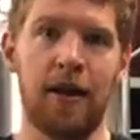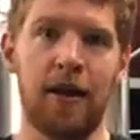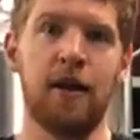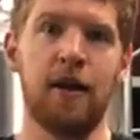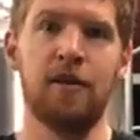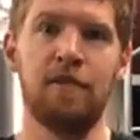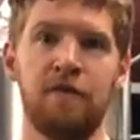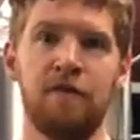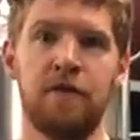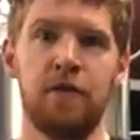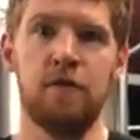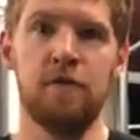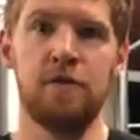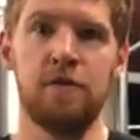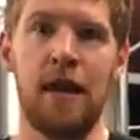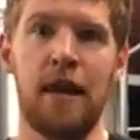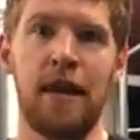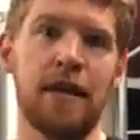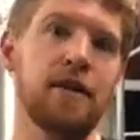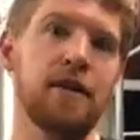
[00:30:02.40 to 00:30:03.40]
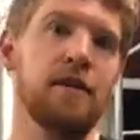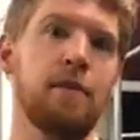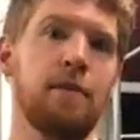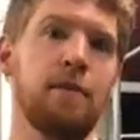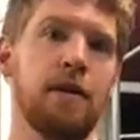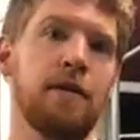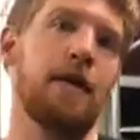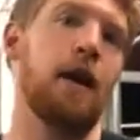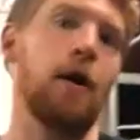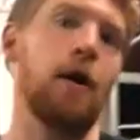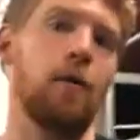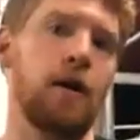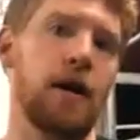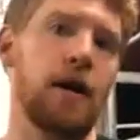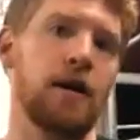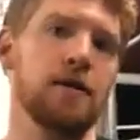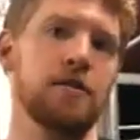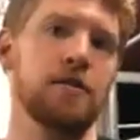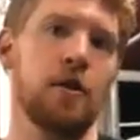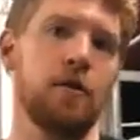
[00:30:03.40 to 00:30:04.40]
I infuse that into the beer that week.
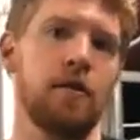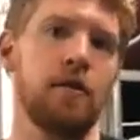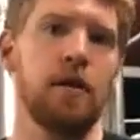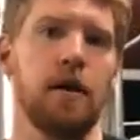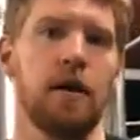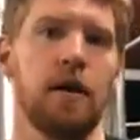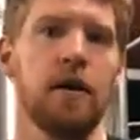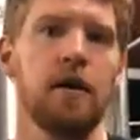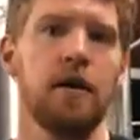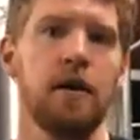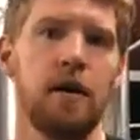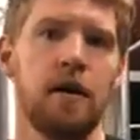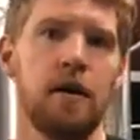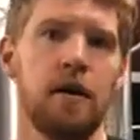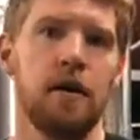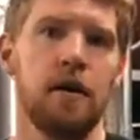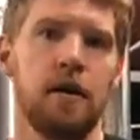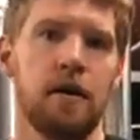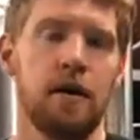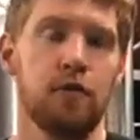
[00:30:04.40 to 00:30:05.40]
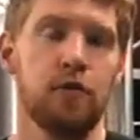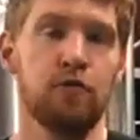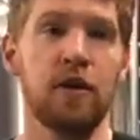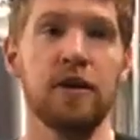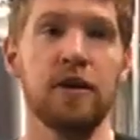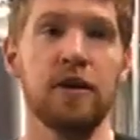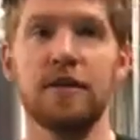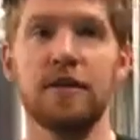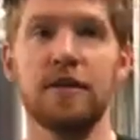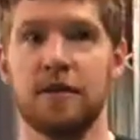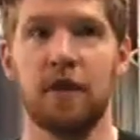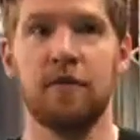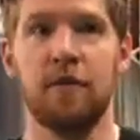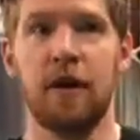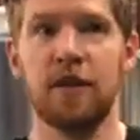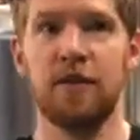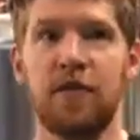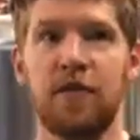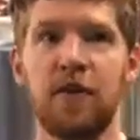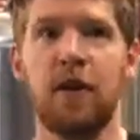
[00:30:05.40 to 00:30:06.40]
So the Rustic
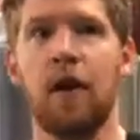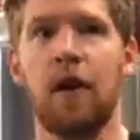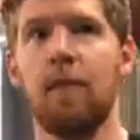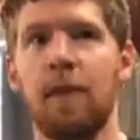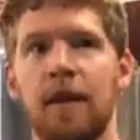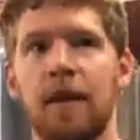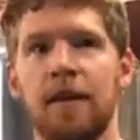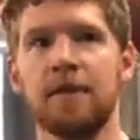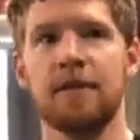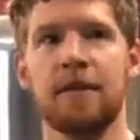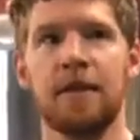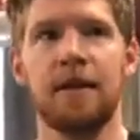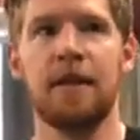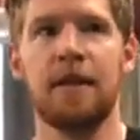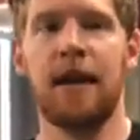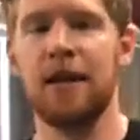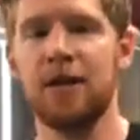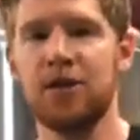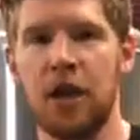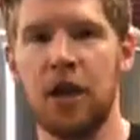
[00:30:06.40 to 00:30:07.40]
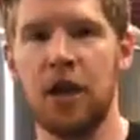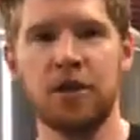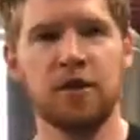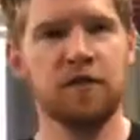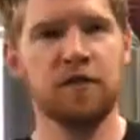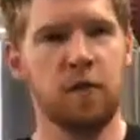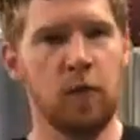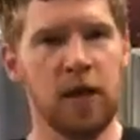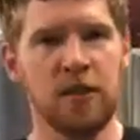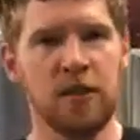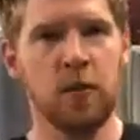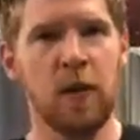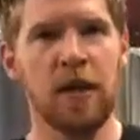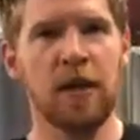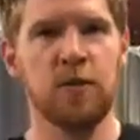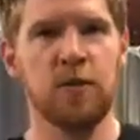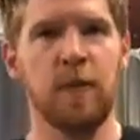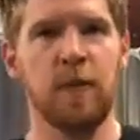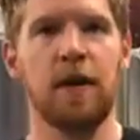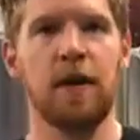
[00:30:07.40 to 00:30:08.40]
Sunrise, if you come in, it kind of changes from week to week.
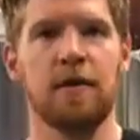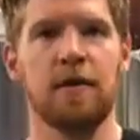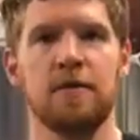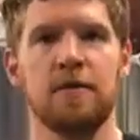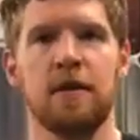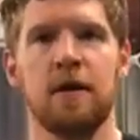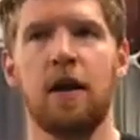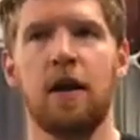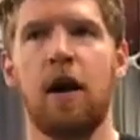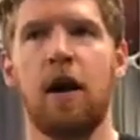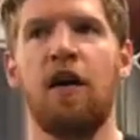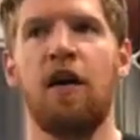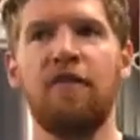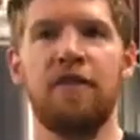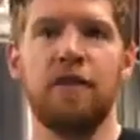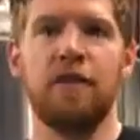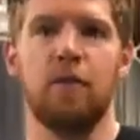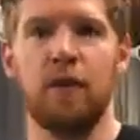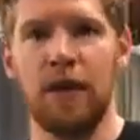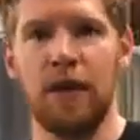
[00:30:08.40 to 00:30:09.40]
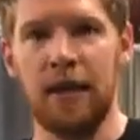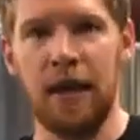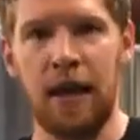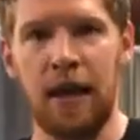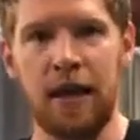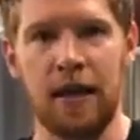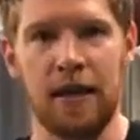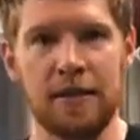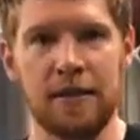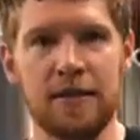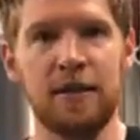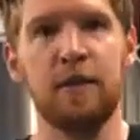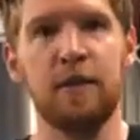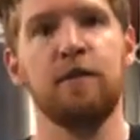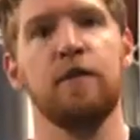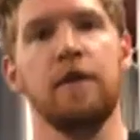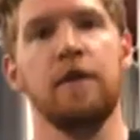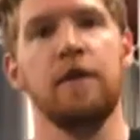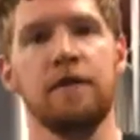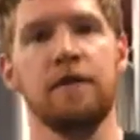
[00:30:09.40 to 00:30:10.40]
It's because the coffee that we get is
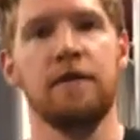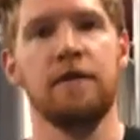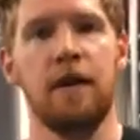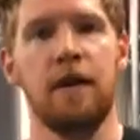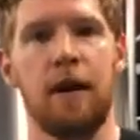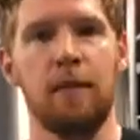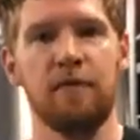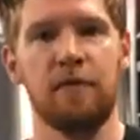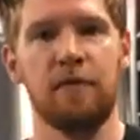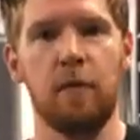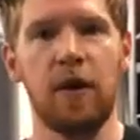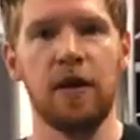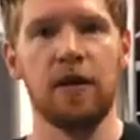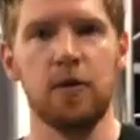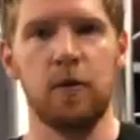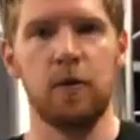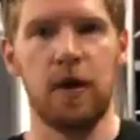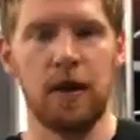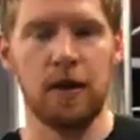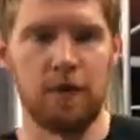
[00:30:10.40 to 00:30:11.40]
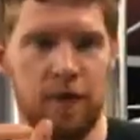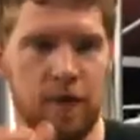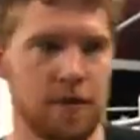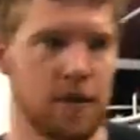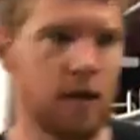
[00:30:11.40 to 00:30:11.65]
different from week to week. If you stay